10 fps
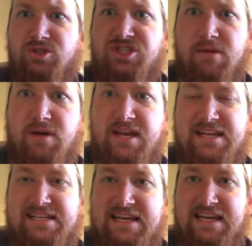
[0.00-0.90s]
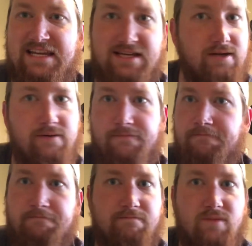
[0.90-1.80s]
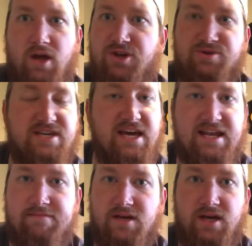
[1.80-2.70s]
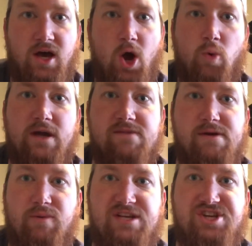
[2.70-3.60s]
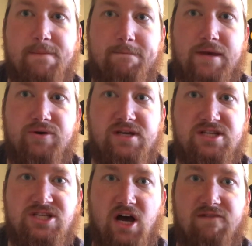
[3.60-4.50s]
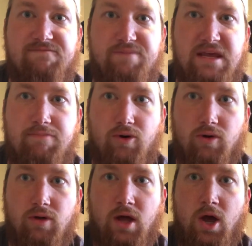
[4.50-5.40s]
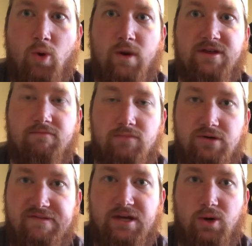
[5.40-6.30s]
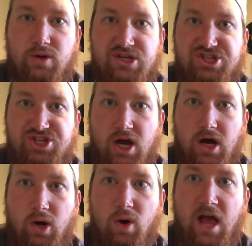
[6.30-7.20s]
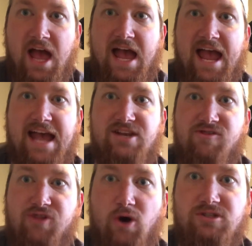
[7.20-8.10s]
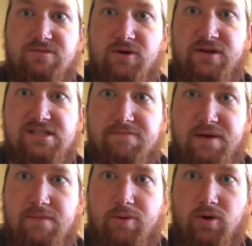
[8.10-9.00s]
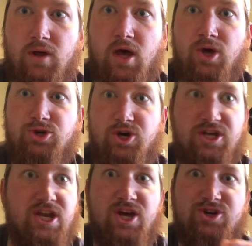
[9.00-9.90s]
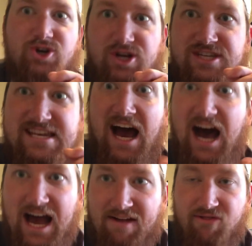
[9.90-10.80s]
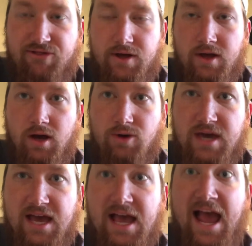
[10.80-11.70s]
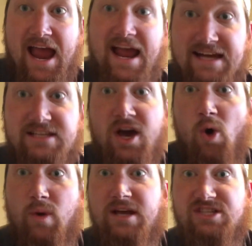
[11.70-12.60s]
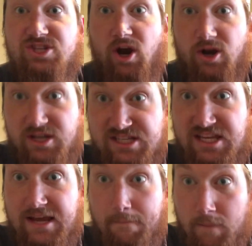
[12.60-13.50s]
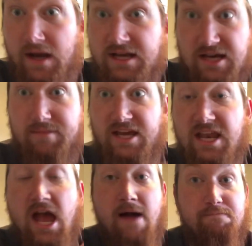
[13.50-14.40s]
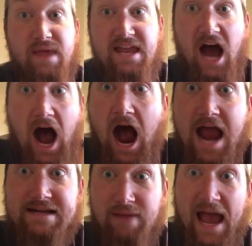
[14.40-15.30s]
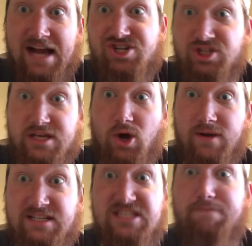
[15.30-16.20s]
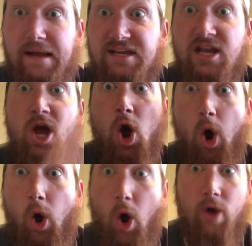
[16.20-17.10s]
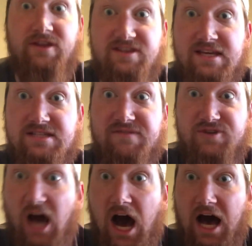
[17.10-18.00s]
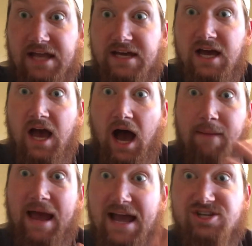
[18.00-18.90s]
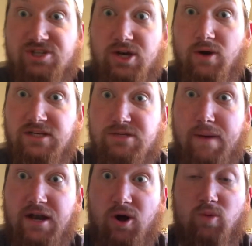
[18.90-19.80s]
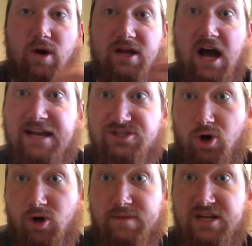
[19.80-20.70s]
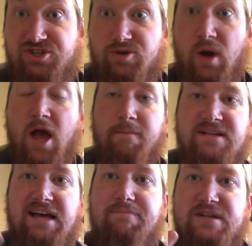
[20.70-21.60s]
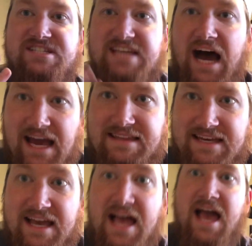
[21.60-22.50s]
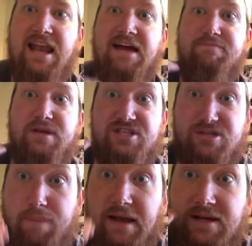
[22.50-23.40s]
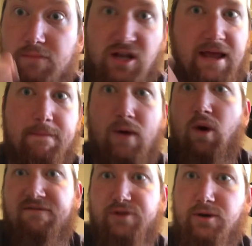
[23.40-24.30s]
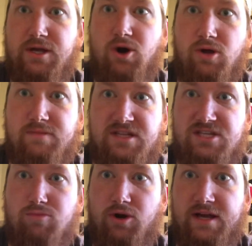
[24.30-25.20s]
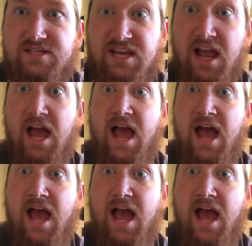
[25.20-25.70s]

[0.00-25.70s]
somebody in need. Are you kidding me? We could be reaching millions of people with a movie or a show, and those millions of people could tithe, okay? And we could start seeing money come in, and I am actually going to spend it on the things of God. I'm actually going to spend it on what God has called me to do, because I've been tithing, and I've been spending, like my wife literally called me this morning and said,